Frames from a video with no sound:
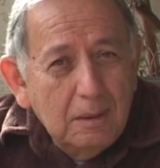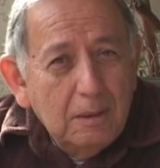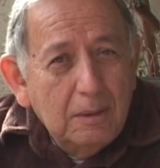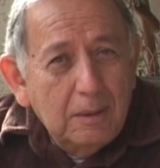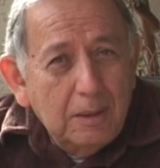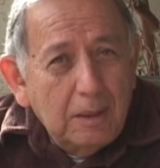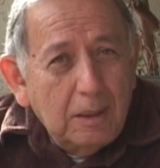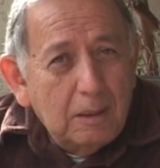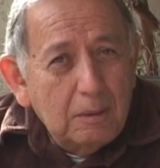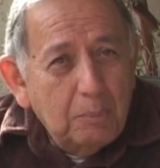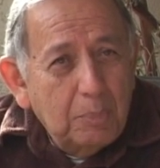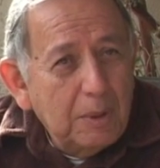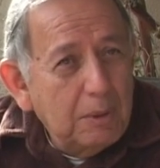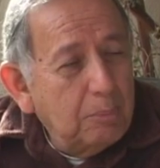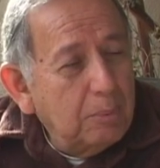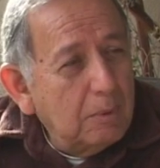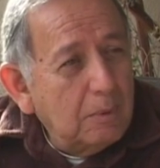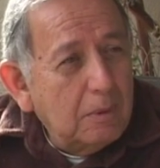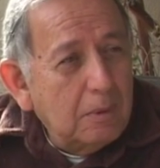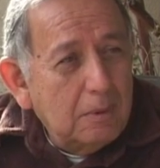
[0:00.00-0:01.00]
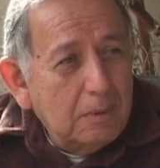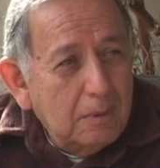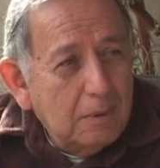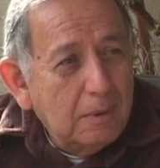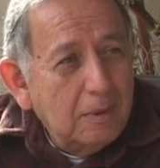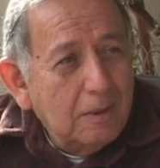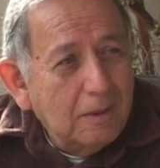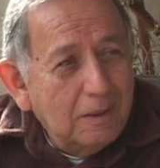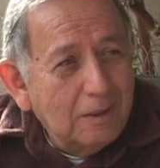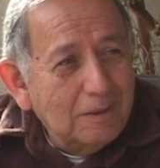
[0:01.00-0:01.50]
the young people
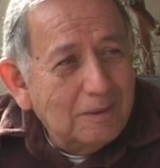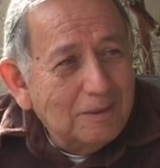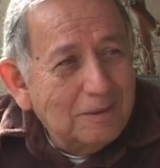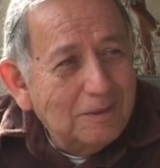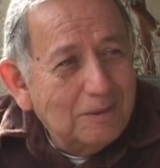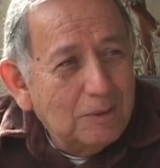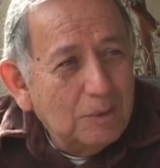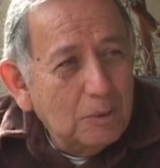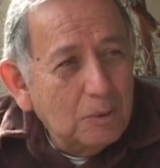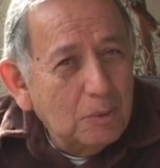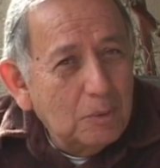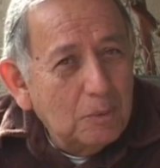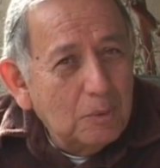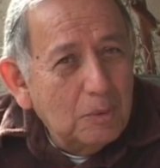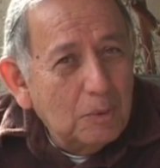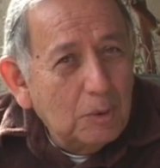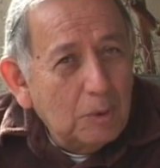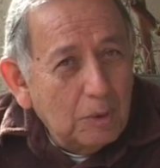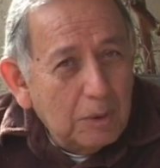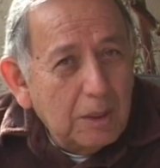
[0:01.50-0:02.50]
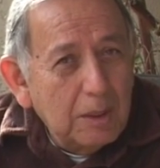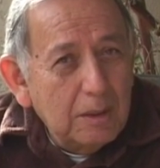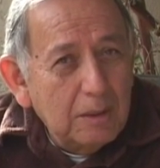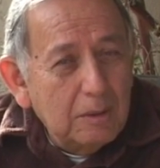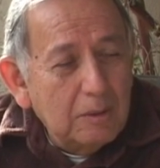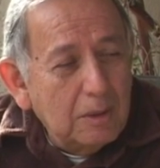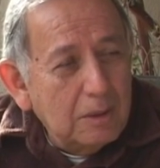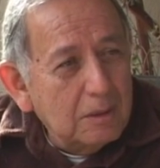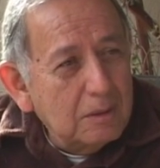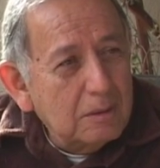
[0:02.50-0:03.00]
to look into
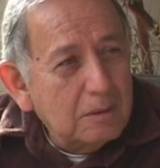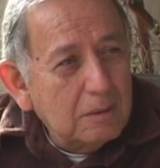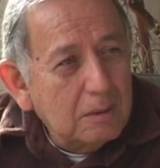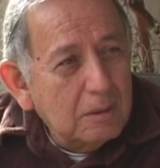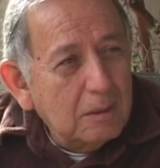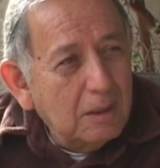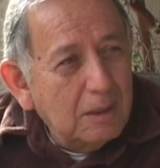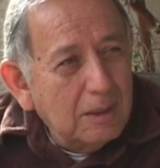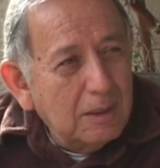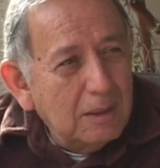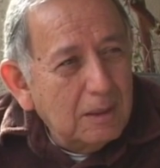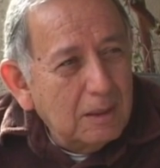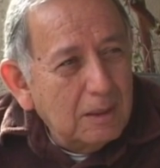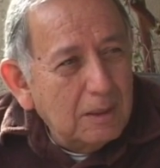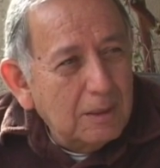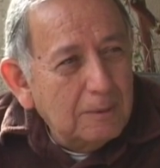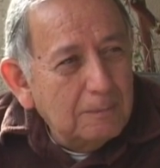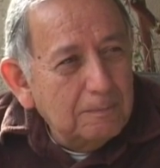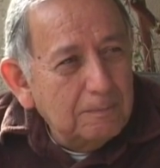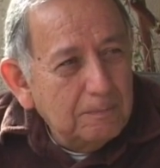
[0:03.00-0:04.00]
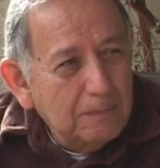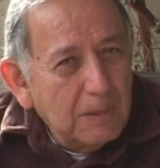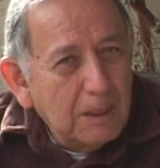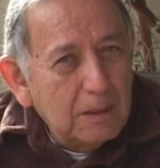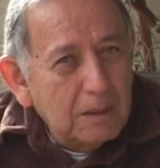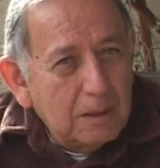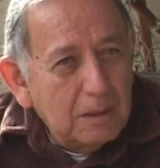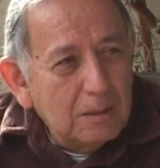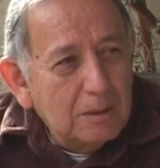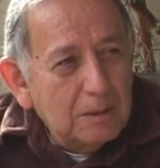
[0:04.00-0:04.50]
this and
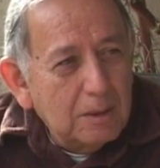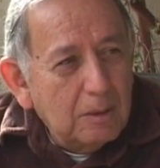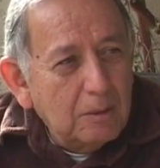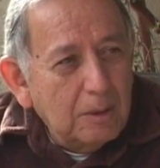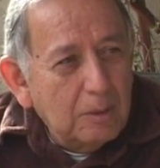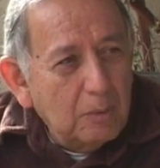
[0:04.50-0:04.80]
consider it,